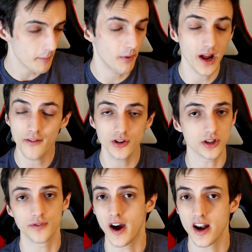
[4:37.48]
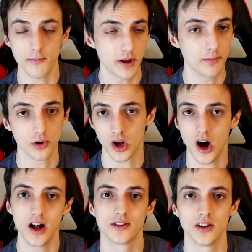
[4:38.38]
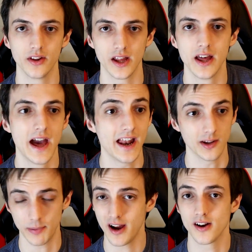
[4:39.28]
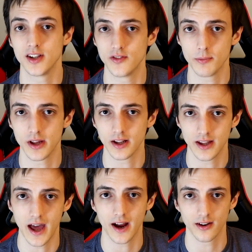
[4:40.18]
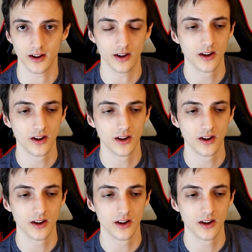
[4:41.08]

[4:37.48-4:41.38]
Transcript: But after just fighting people constantly, and his parents even being attacked,